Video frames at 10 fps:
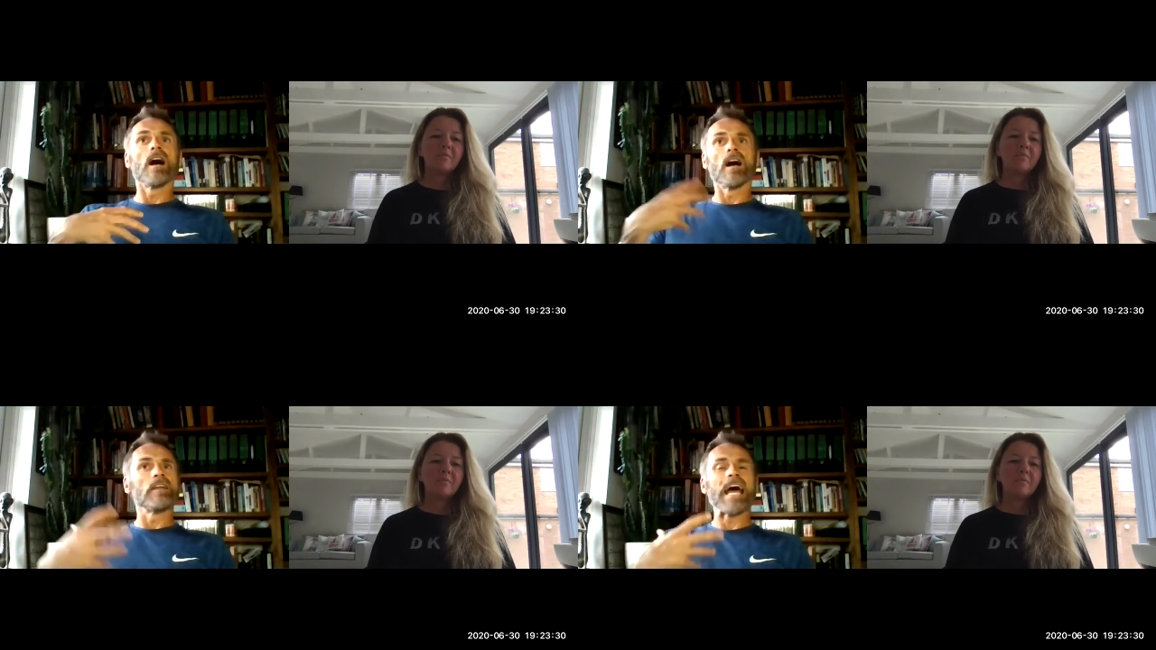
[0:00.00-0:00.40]

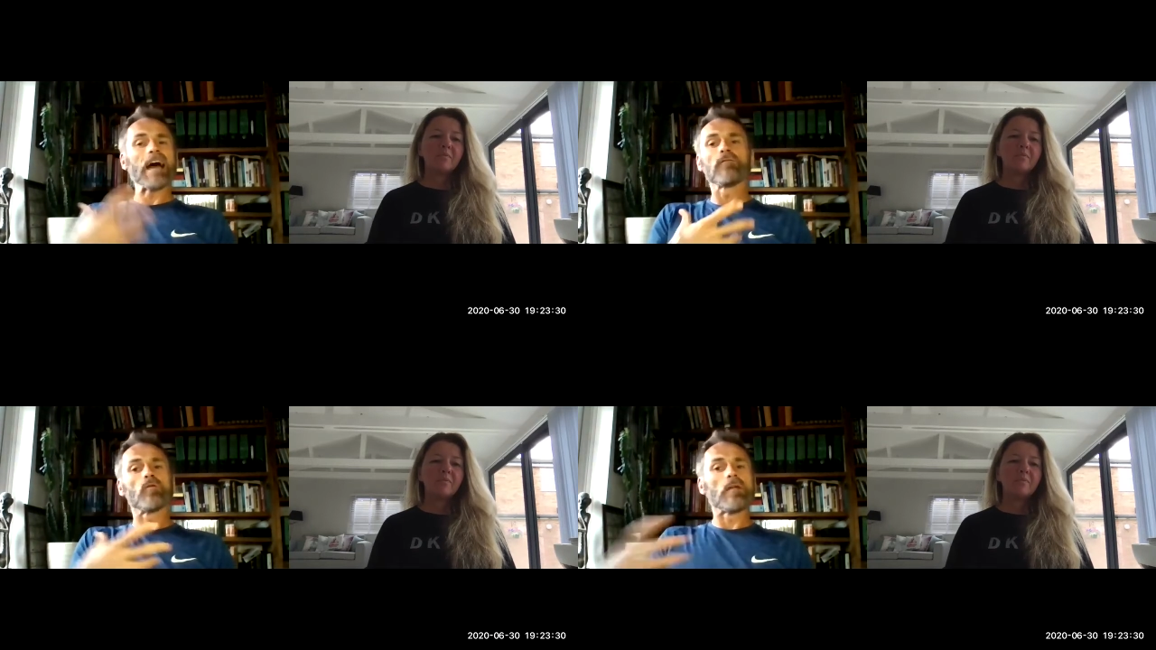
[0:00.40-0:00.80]
Speaker 1: and
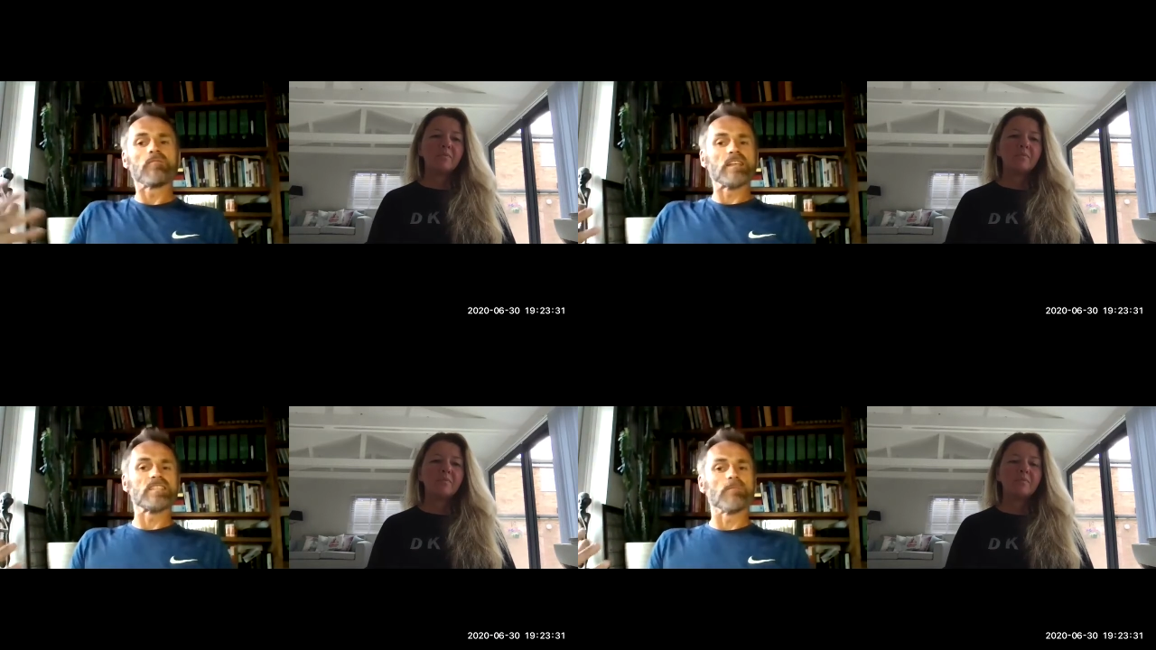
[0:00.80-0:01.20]
have all them
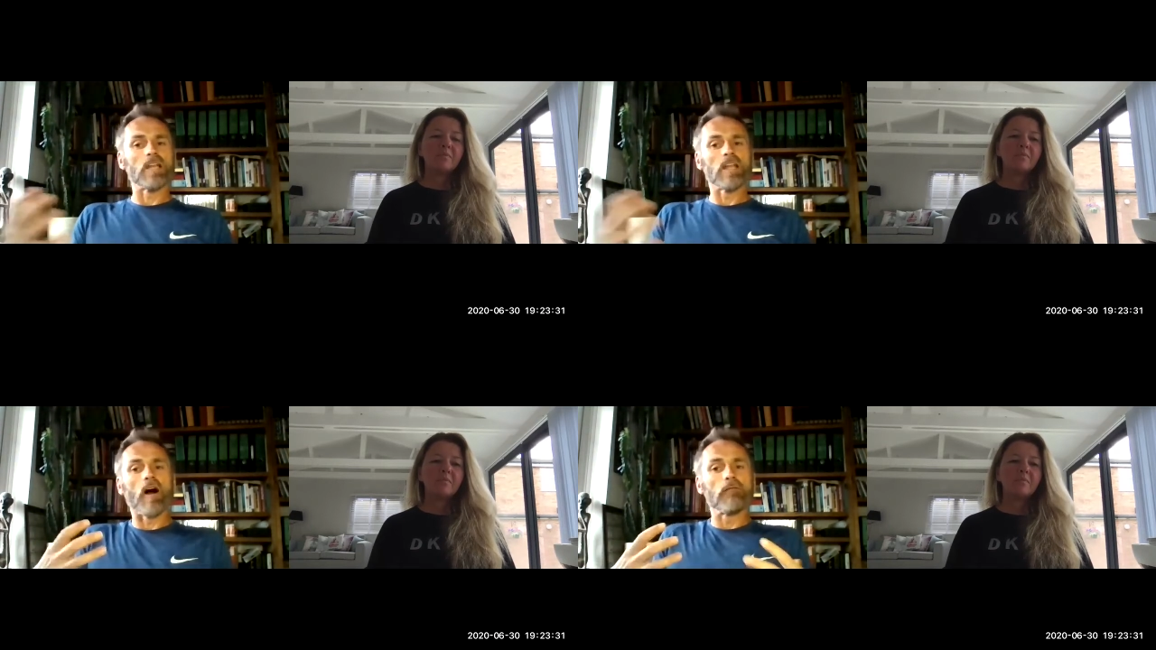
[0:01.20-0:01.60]
things in my
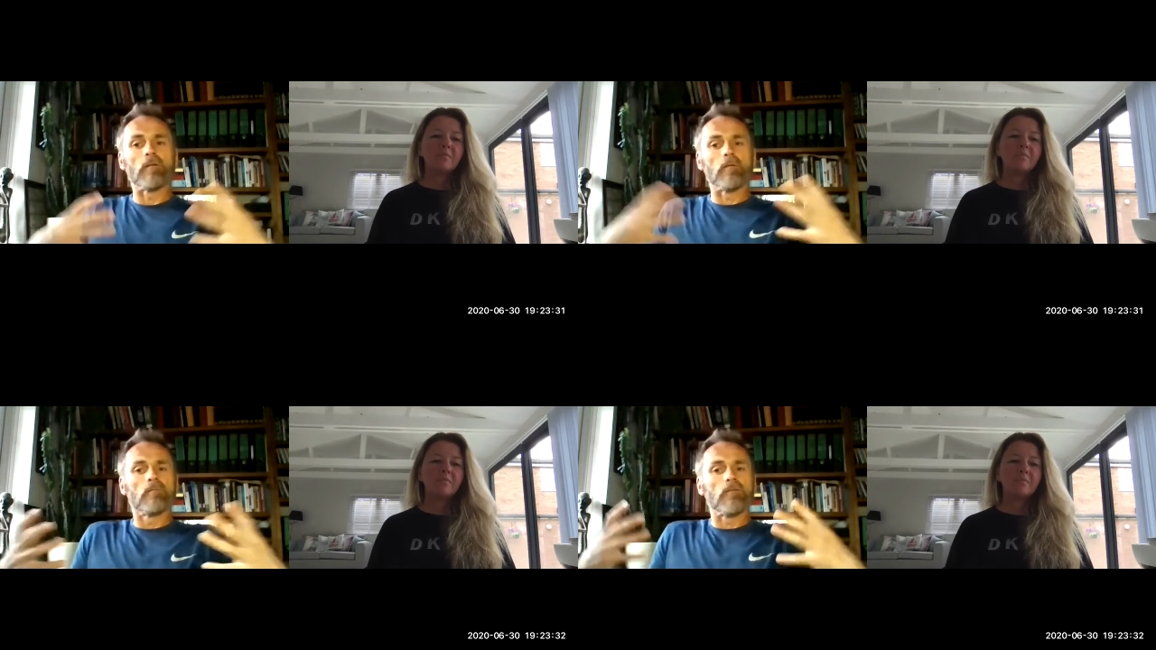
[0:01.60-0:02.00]
life for,
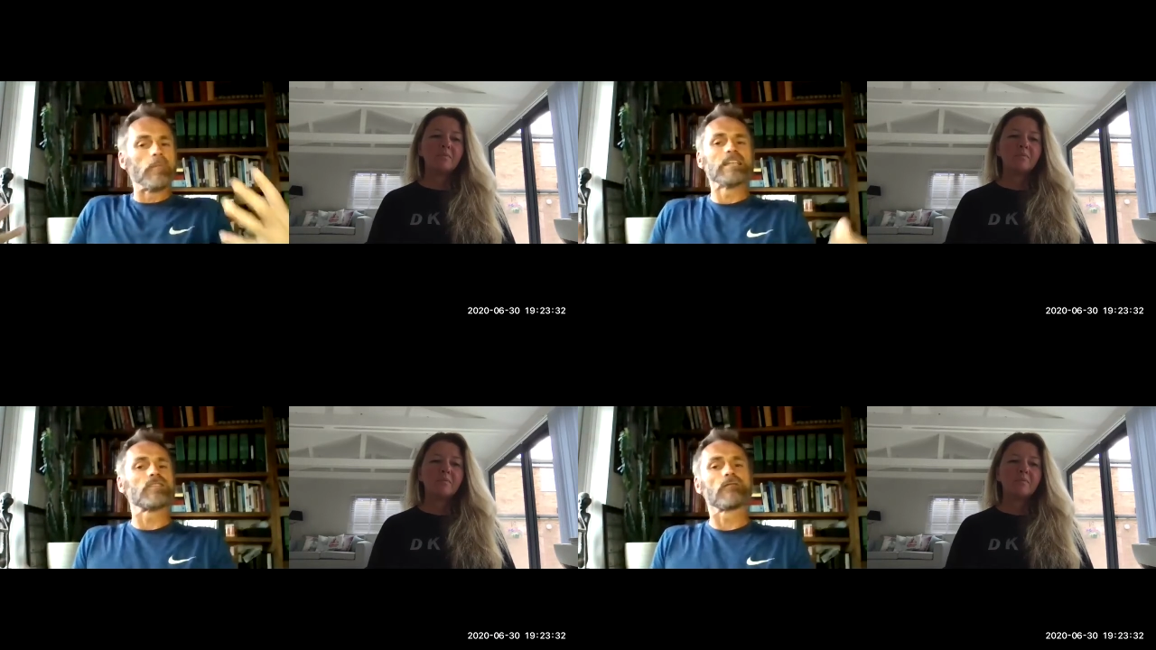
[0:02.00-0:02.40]
for
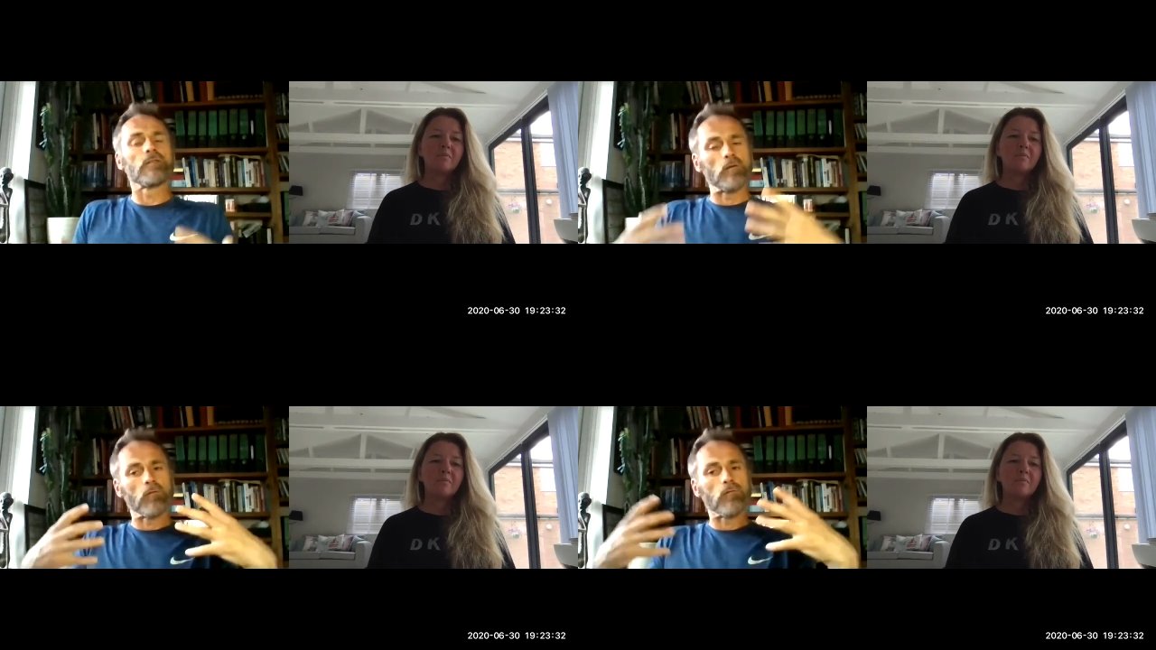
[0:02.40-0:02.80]
me to
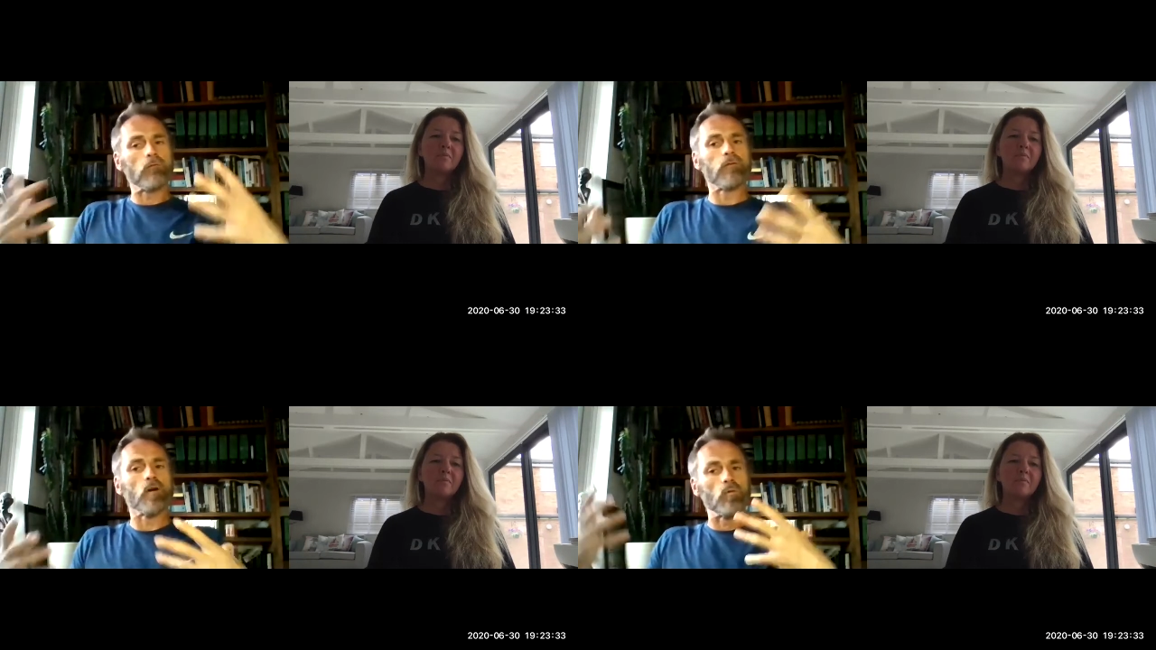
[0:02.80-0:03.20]
feel
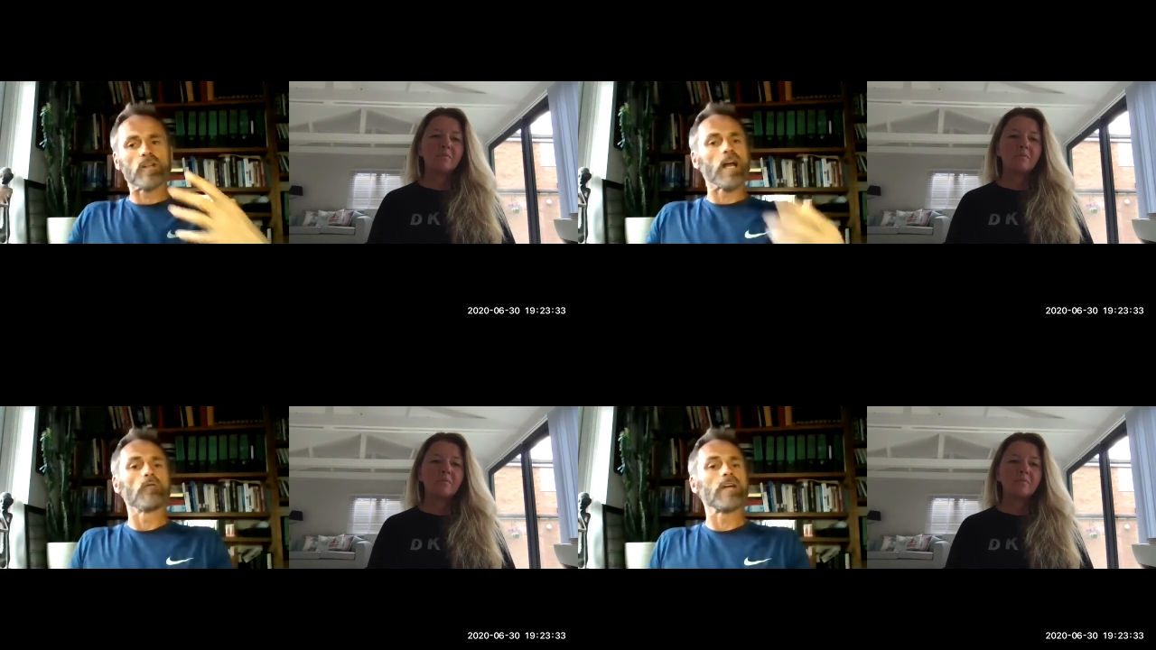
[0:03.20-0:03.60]
fulfilled and
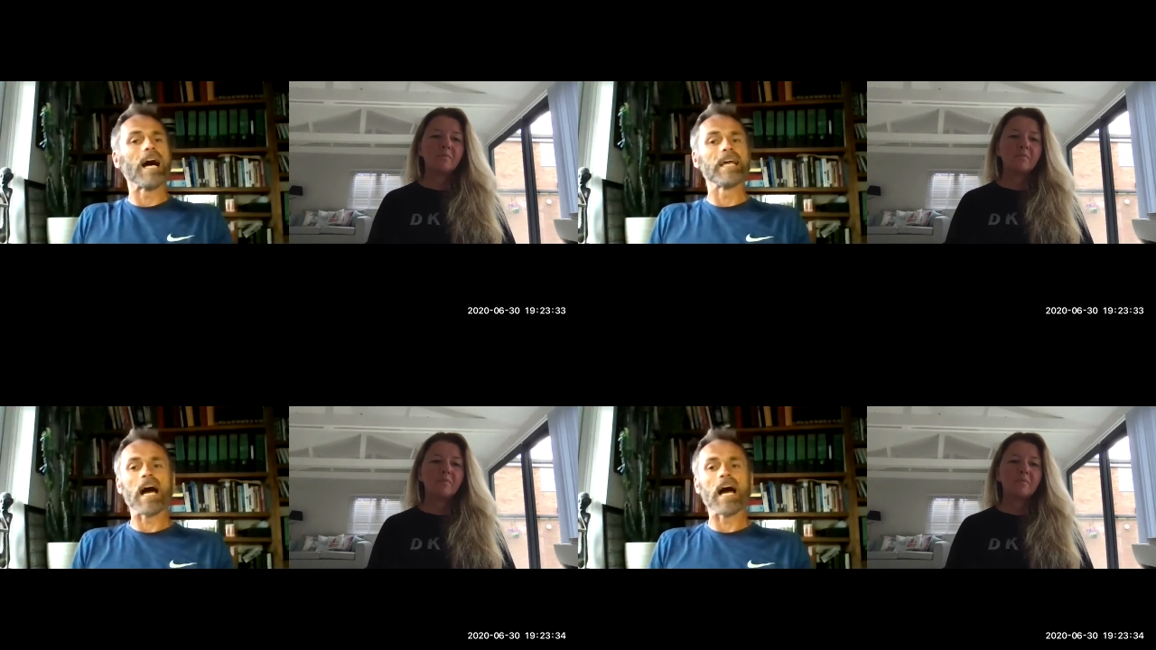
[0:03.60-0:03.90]
okay.